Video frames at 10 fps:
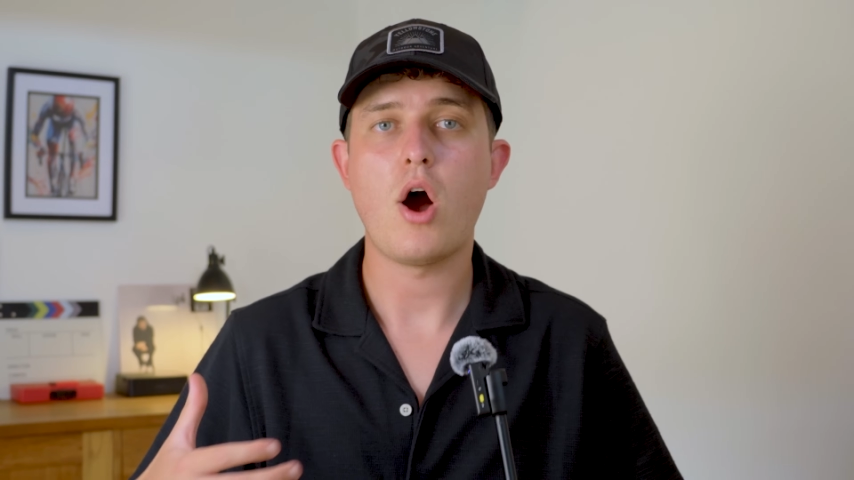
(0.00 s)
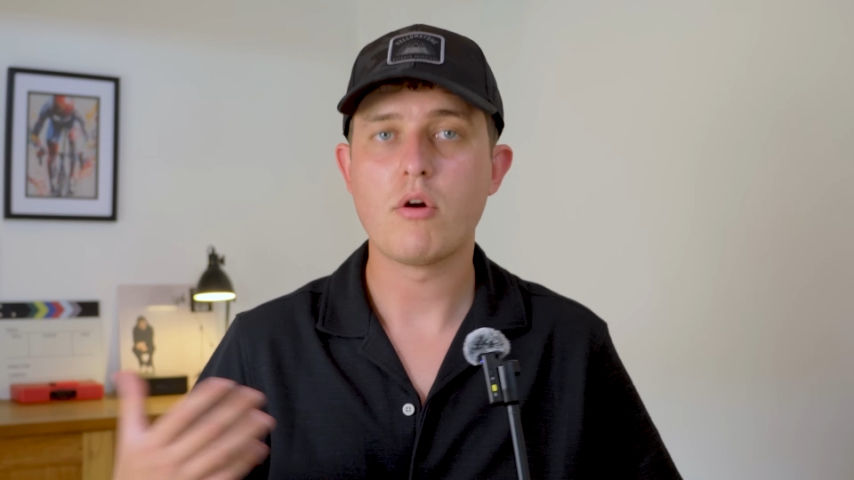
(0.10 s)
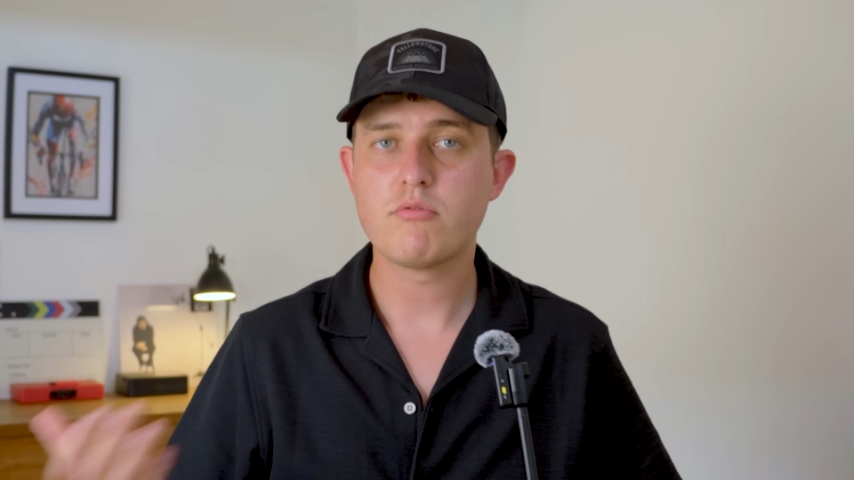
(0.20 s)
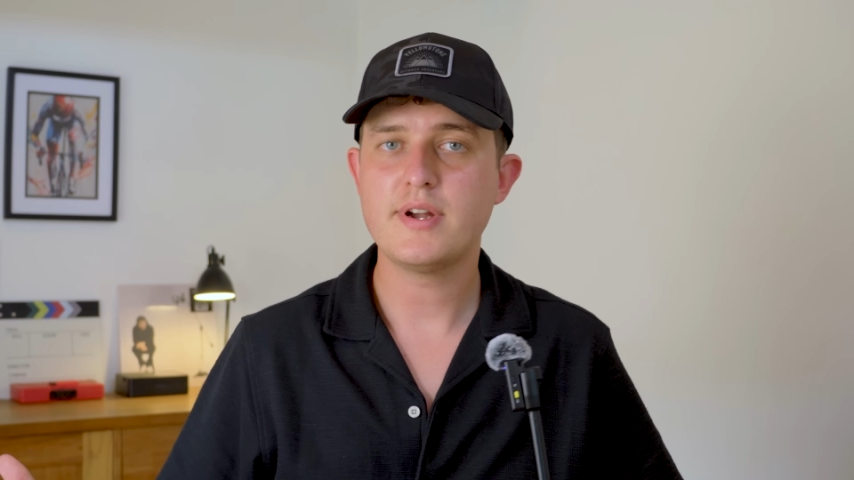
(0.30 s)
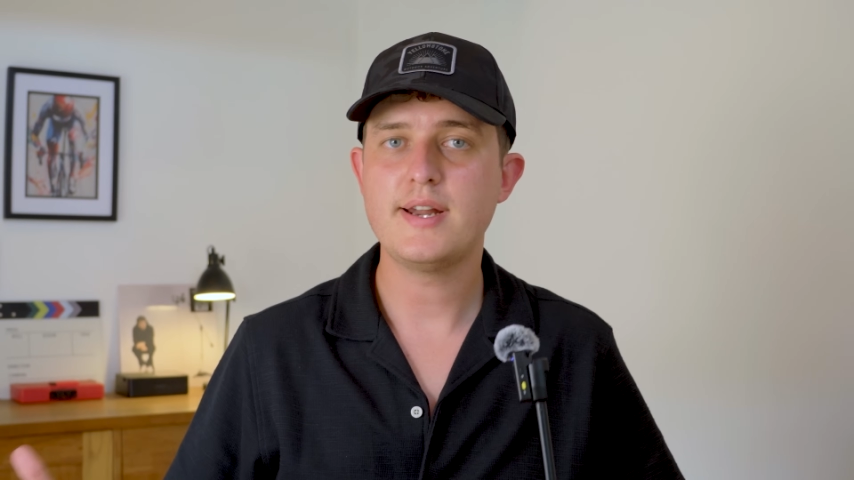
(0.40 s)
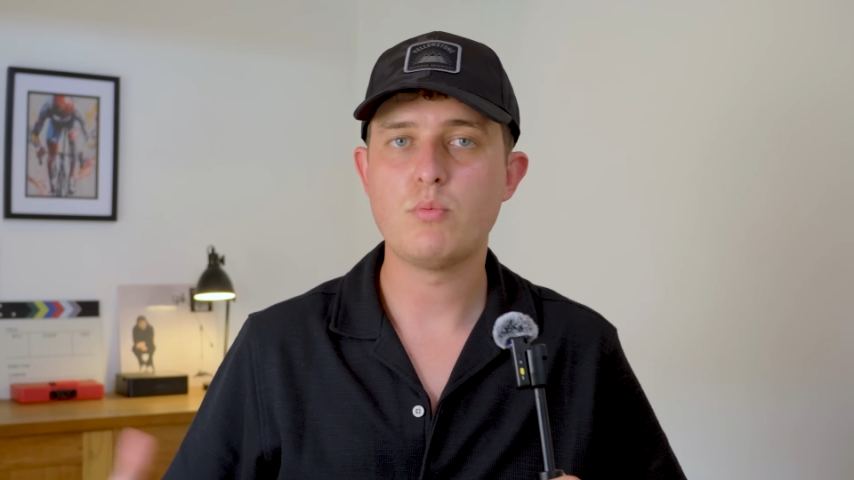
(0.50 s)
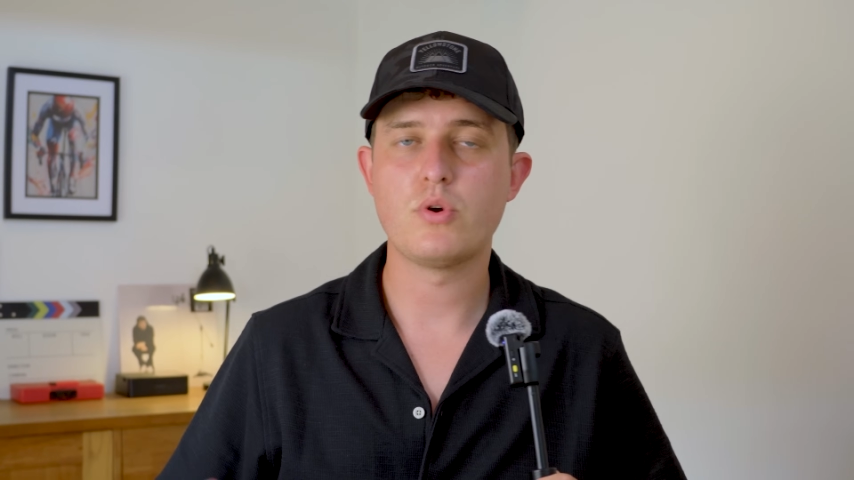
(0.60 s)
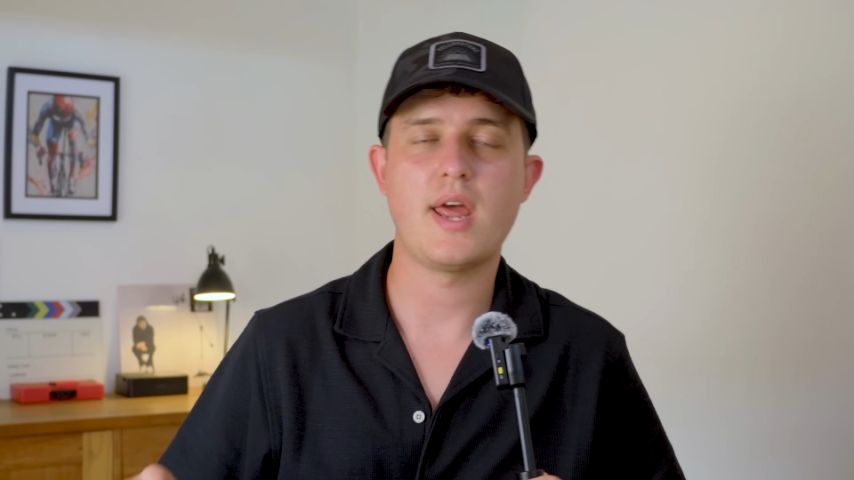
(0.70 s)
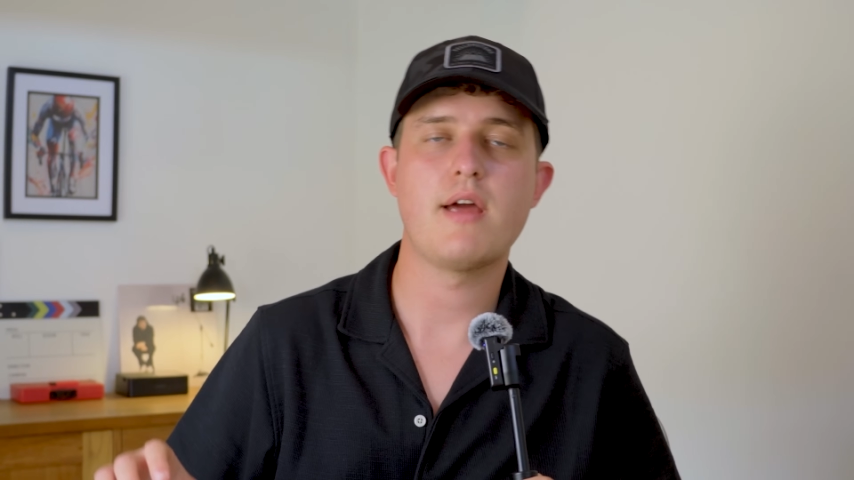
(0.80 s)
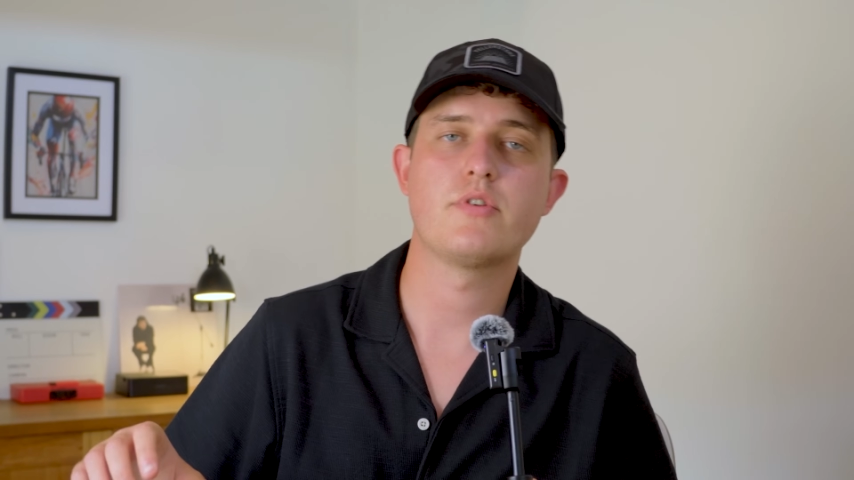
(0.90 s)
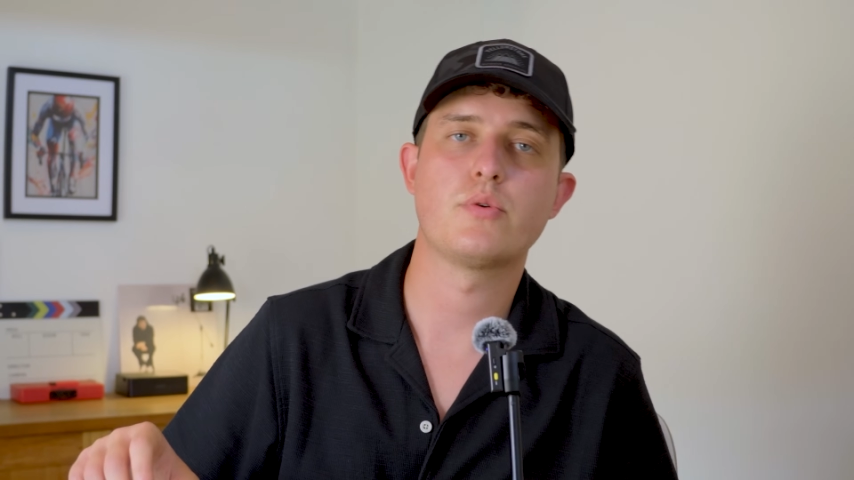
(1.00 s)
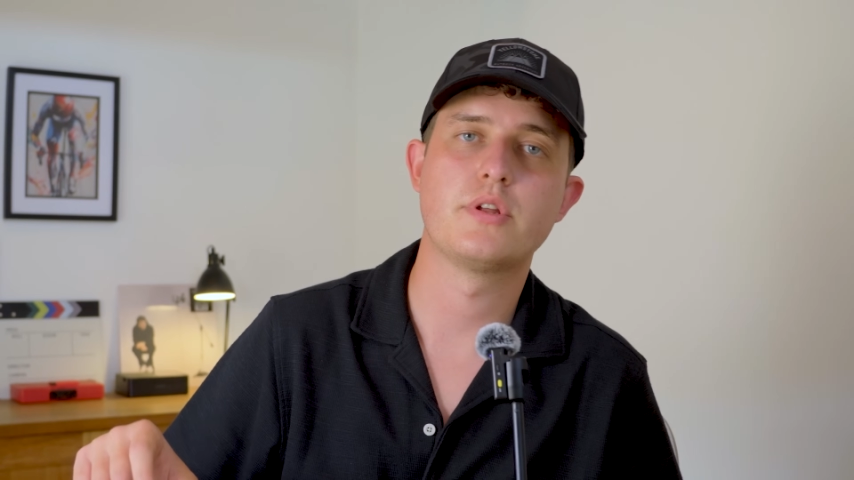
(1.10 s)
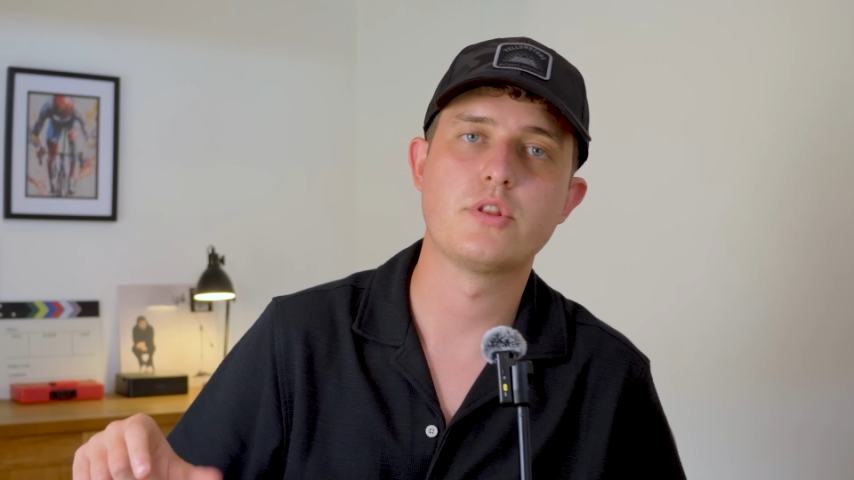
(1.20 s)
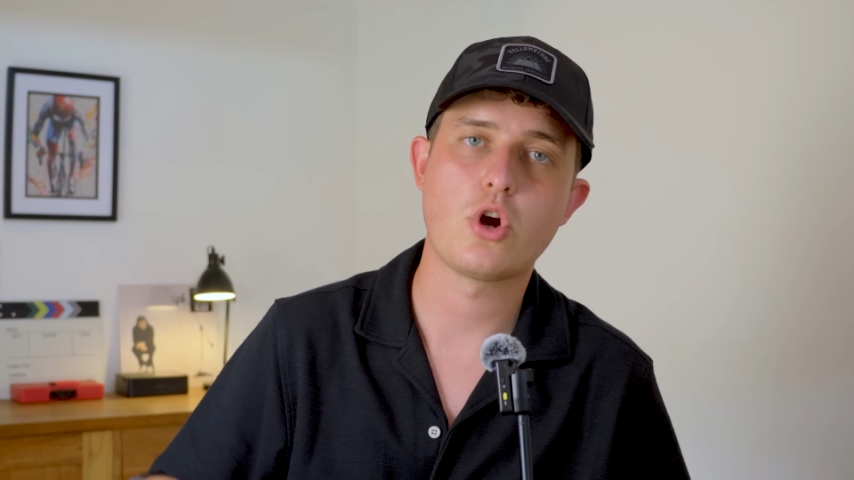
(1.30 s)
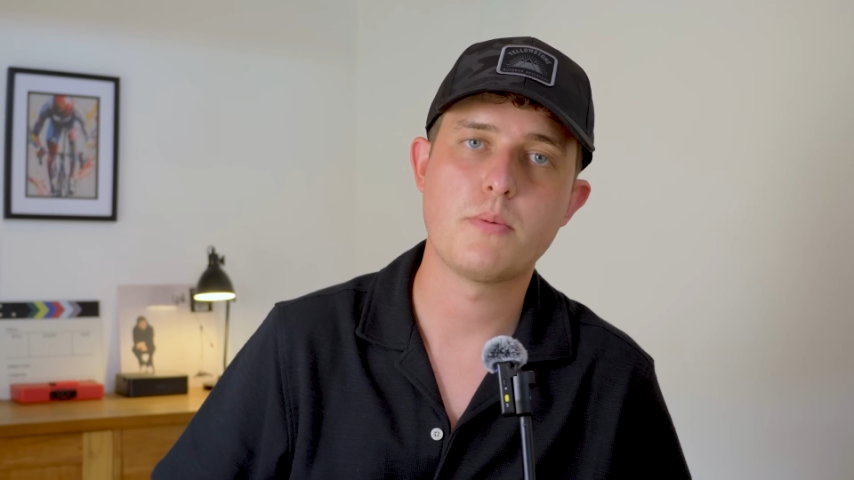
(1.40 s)
I really want everyone
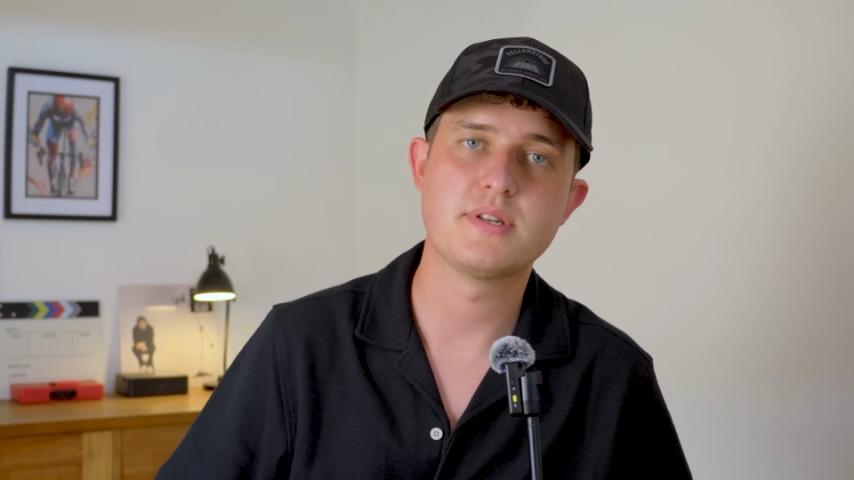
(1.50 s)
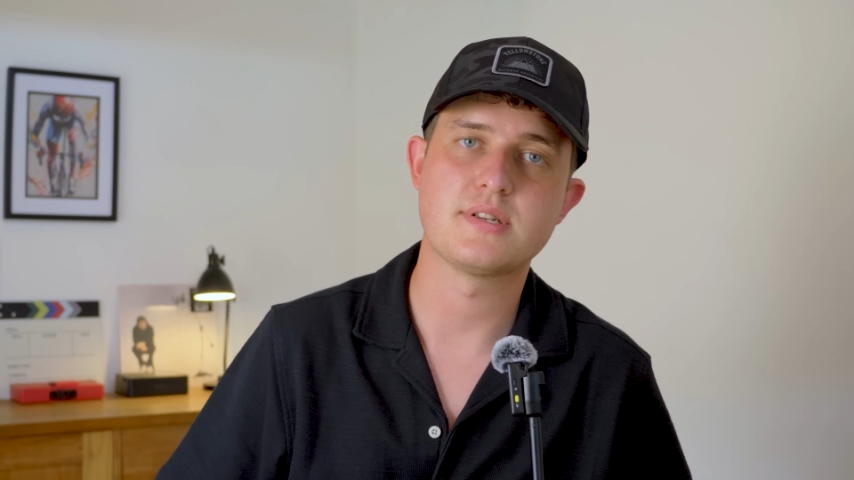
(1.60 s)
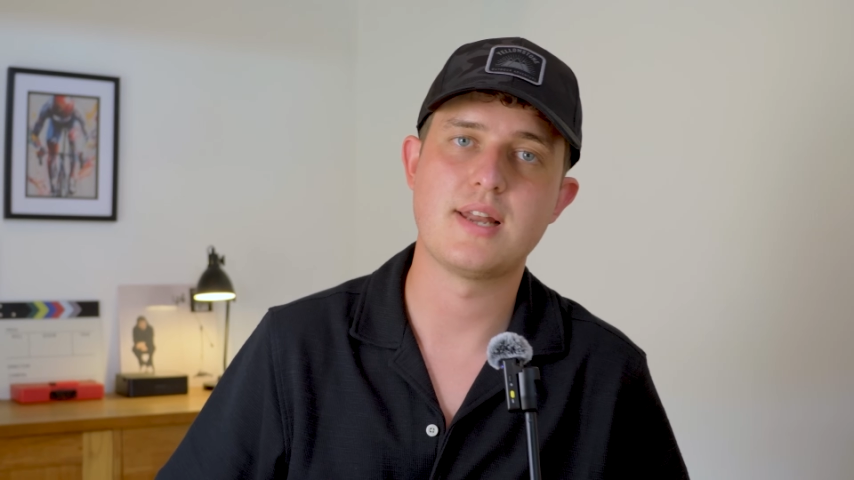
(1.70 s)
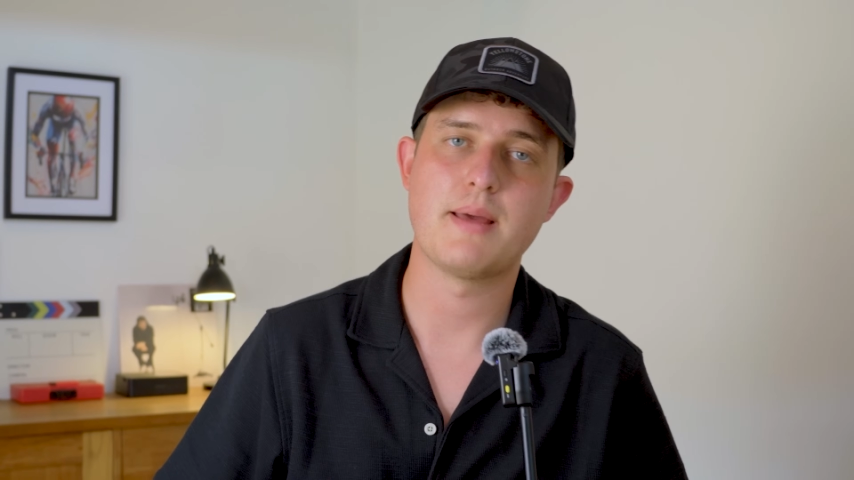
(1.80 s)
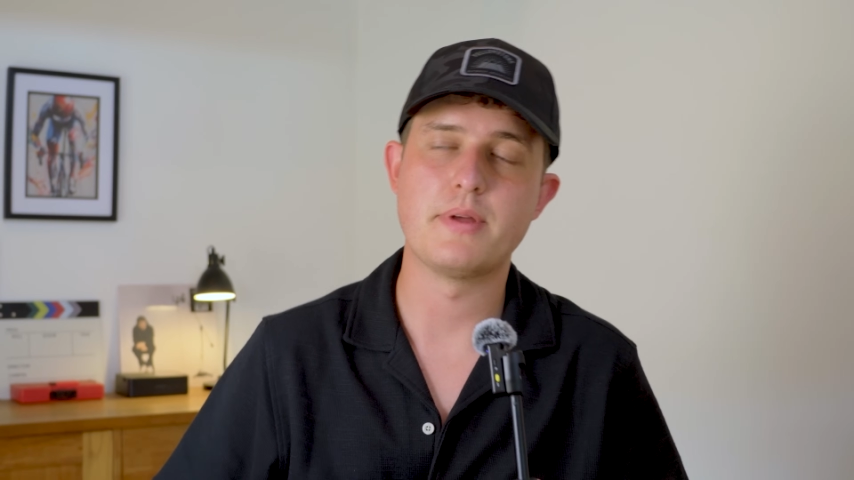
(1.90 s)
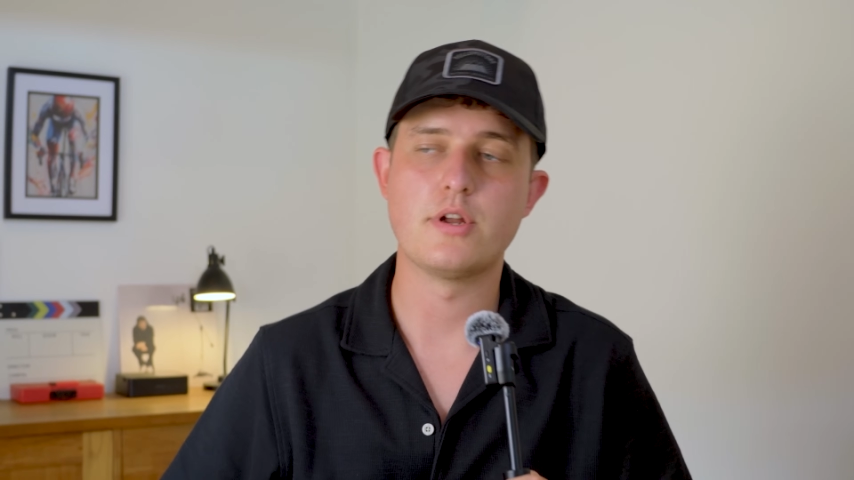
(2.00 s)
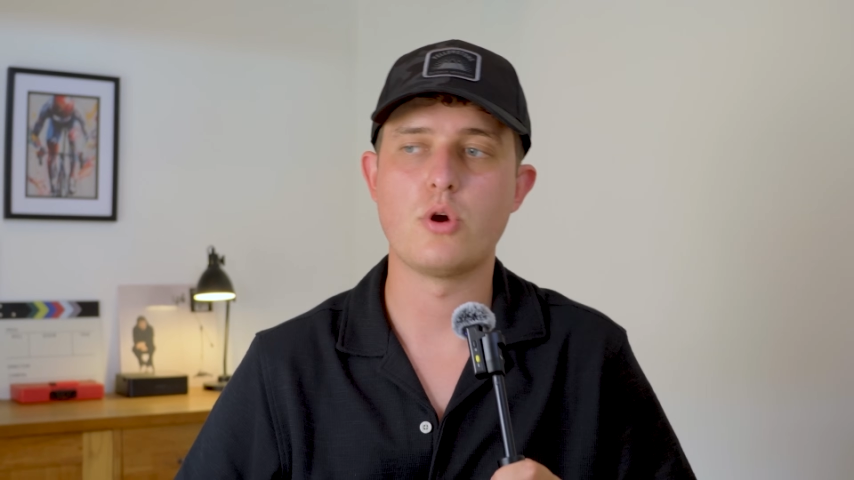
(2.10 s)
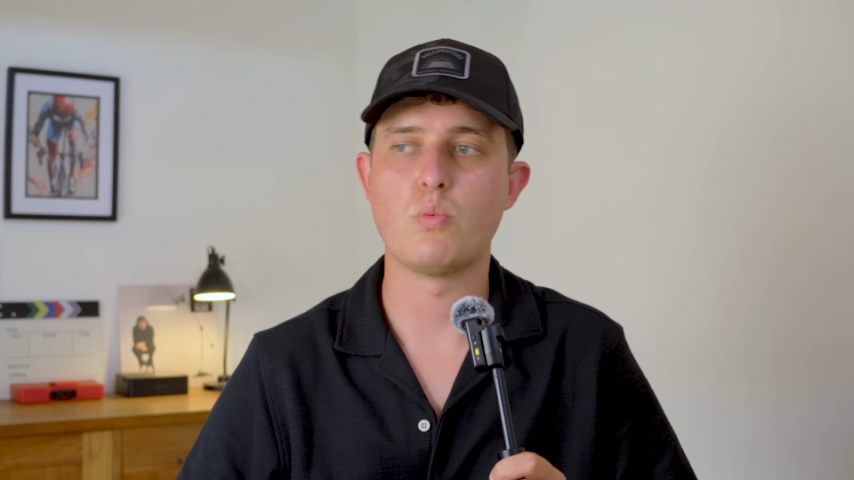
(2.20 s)
in the comments to let me know